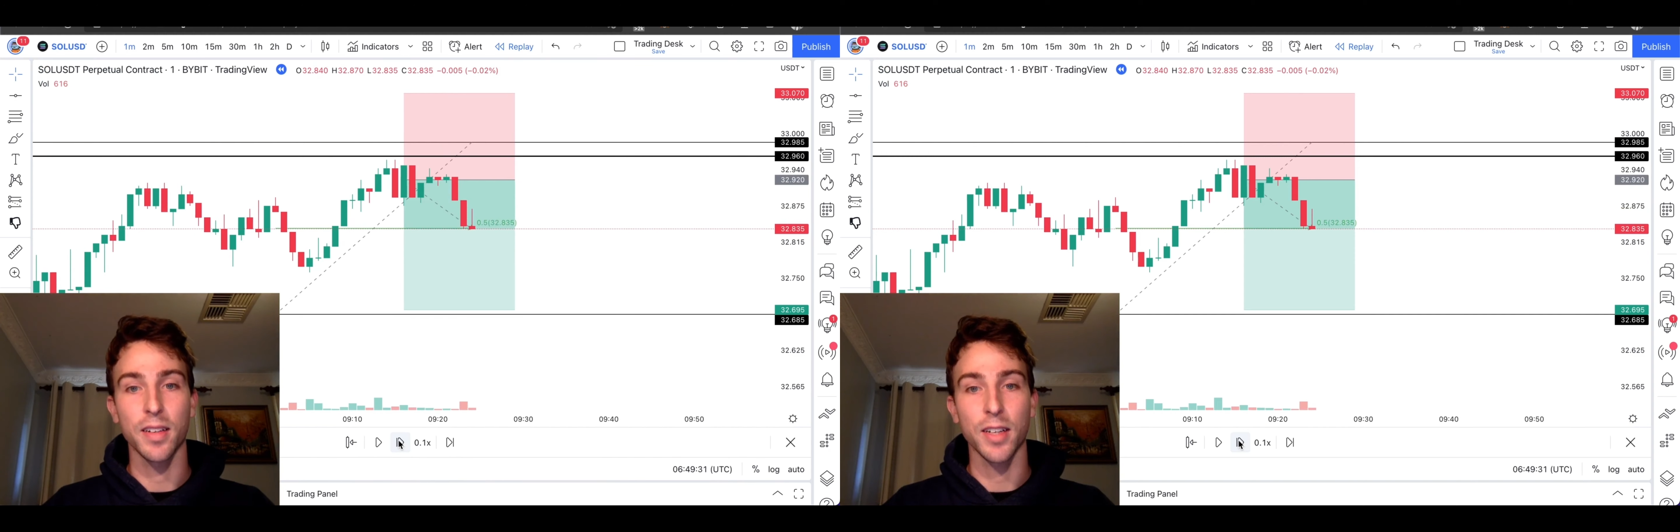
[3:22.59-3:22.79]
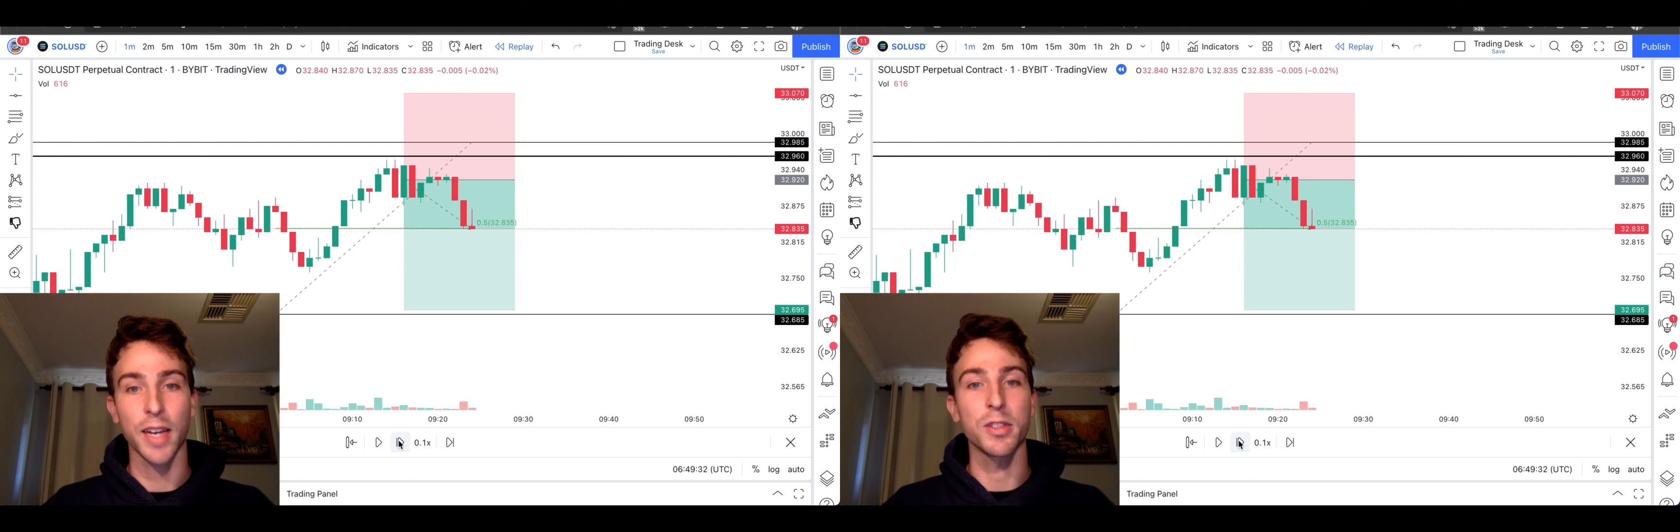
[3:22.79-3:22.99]

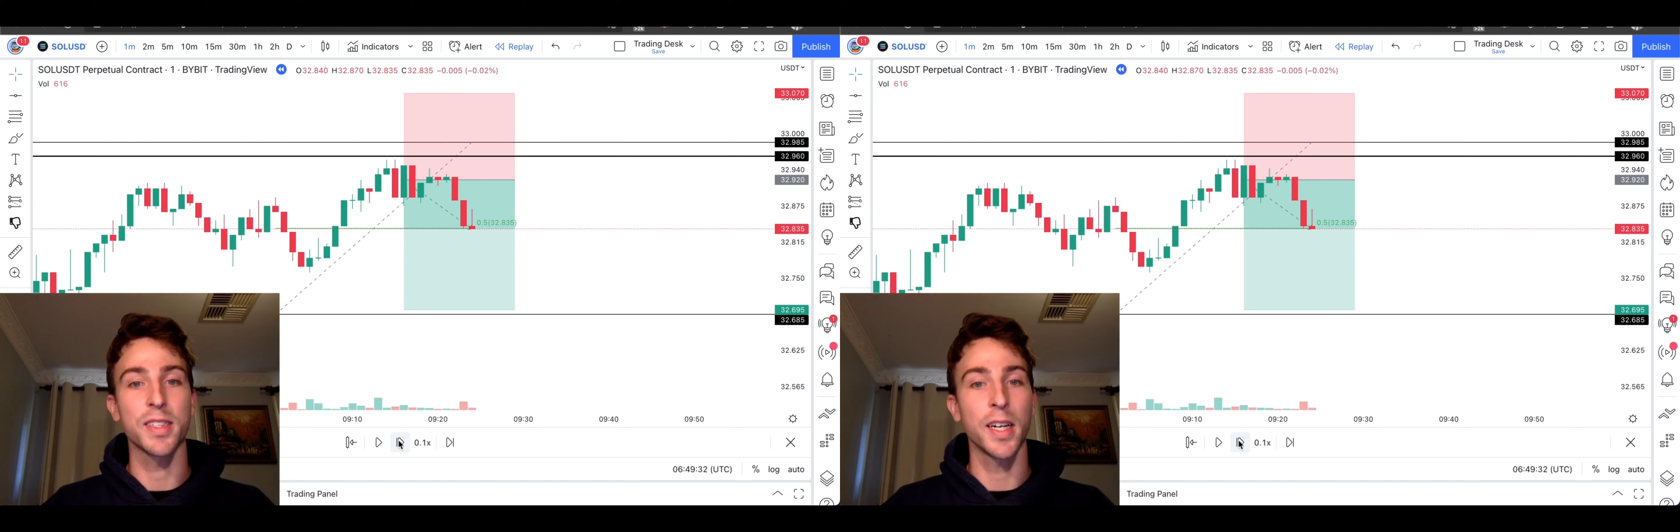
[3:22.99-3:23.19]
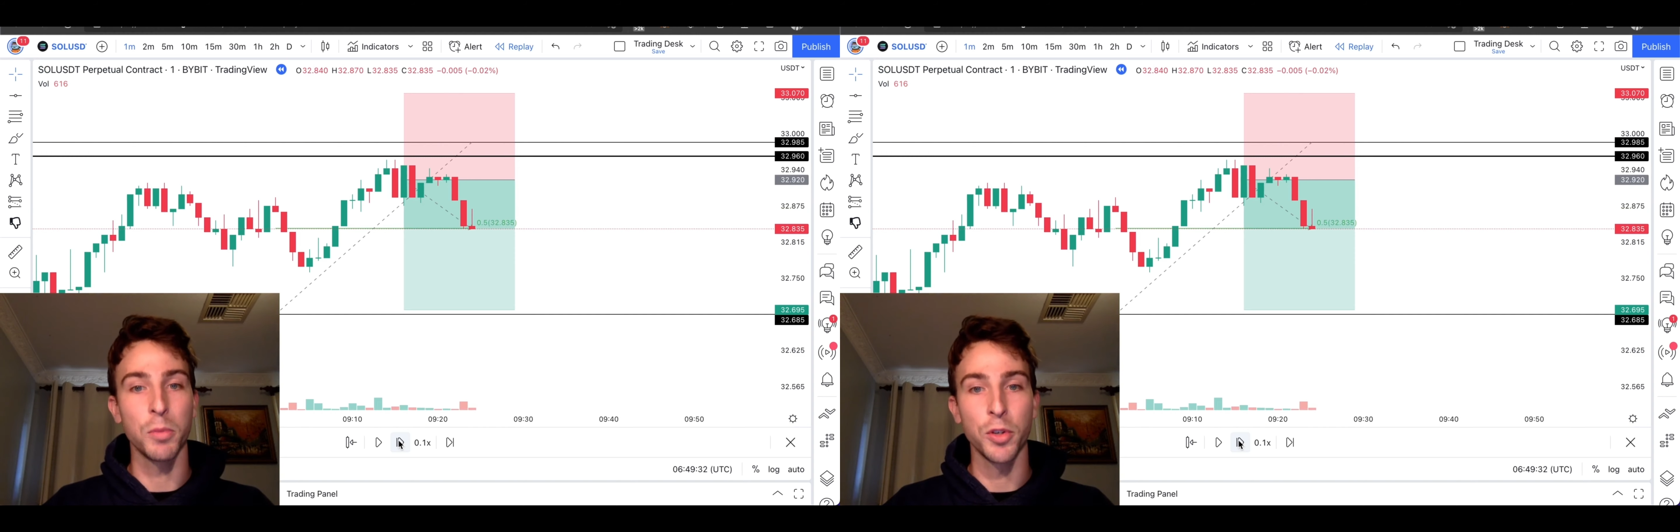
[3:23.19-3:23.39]
okay, we're
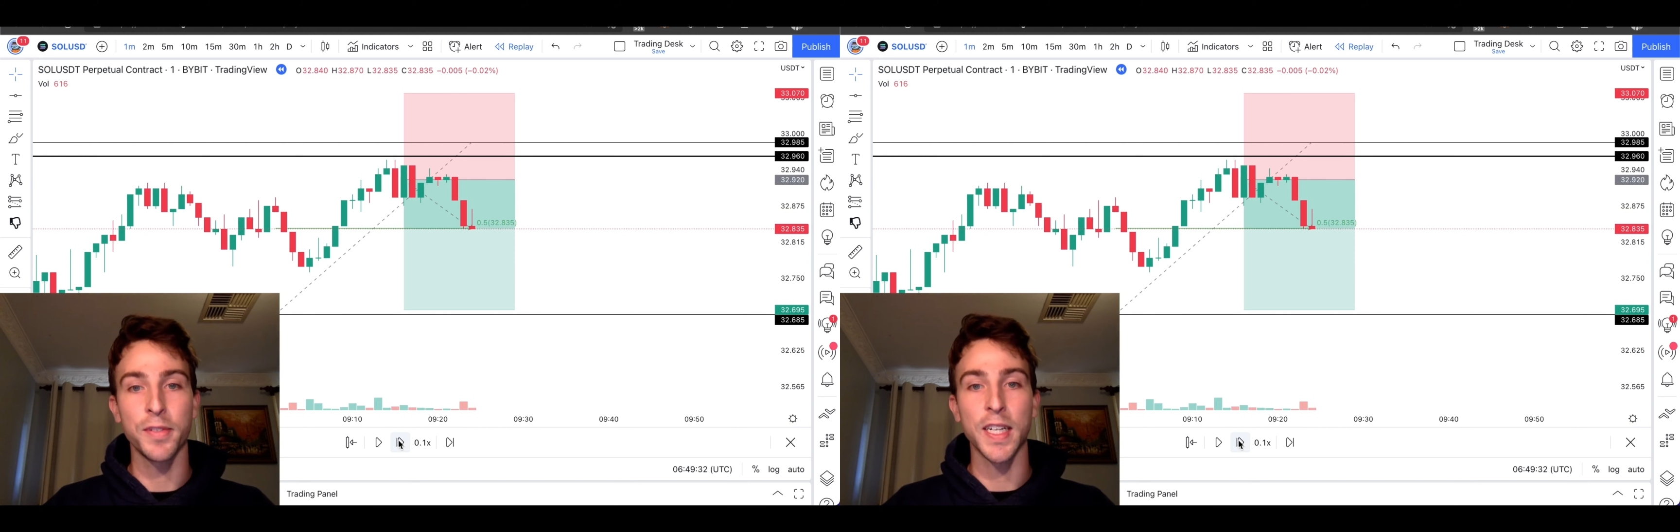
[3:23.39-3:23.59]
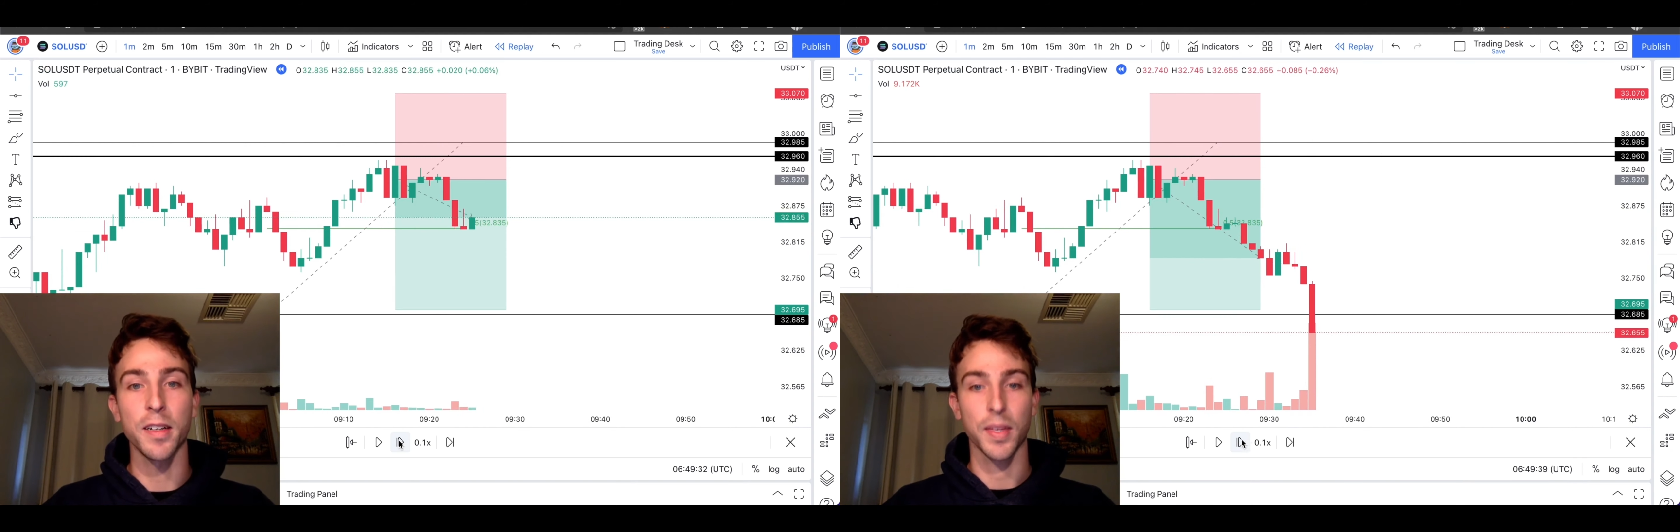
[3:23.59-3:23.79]
starting to move
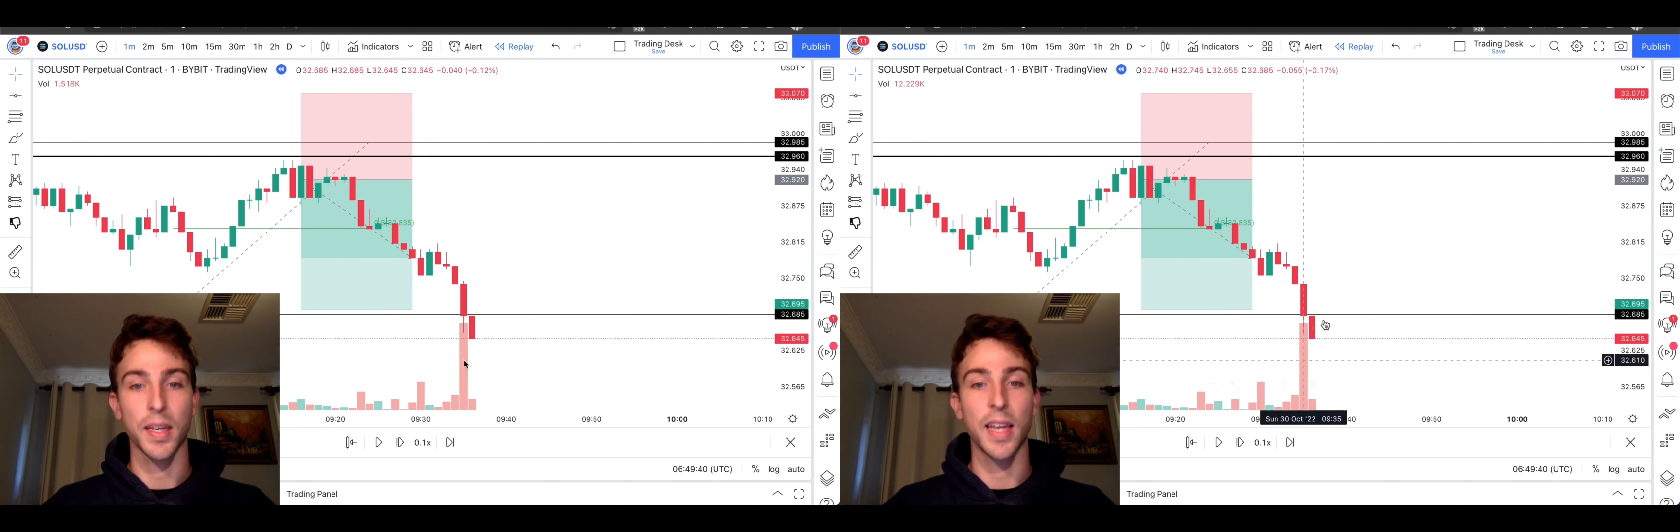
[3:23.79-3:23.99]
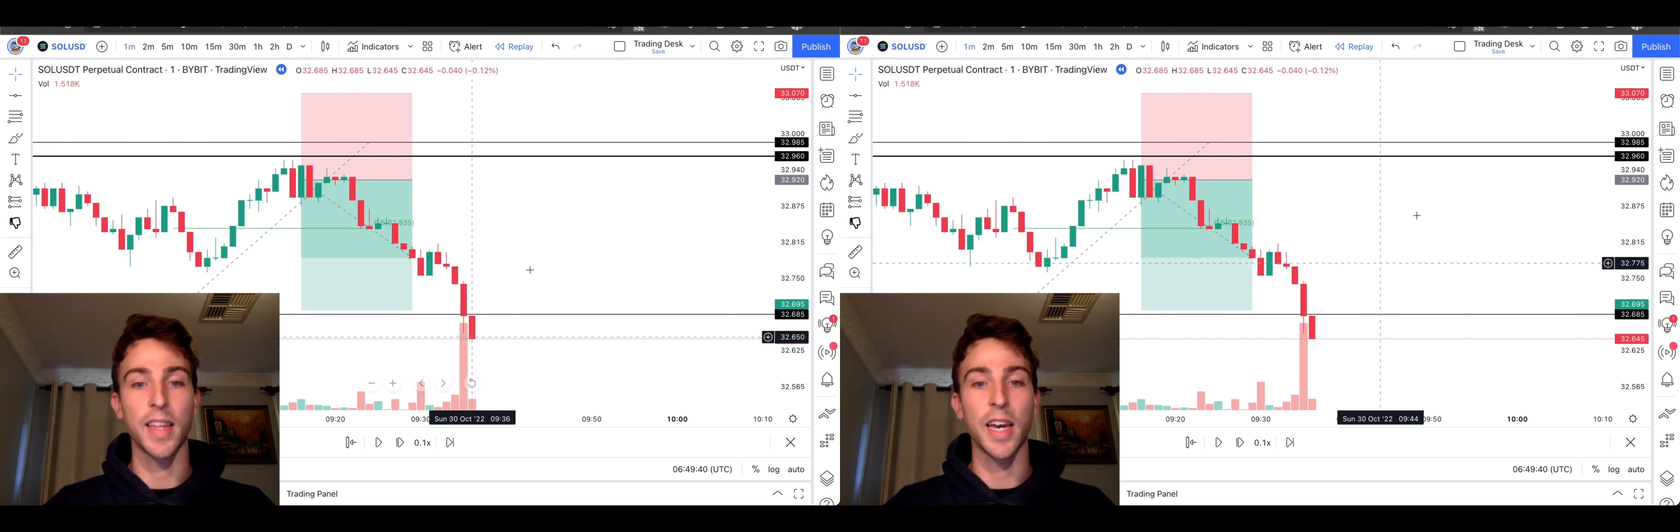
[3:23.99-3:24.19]
down,
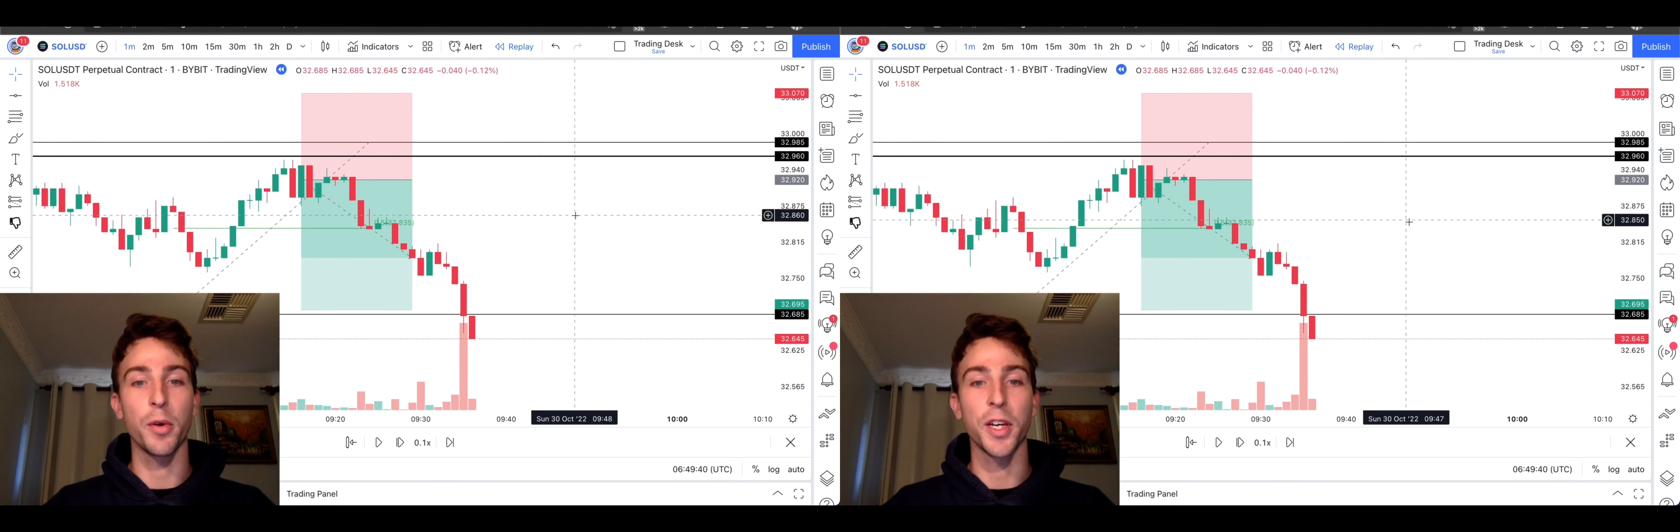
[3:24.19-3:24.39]
and there we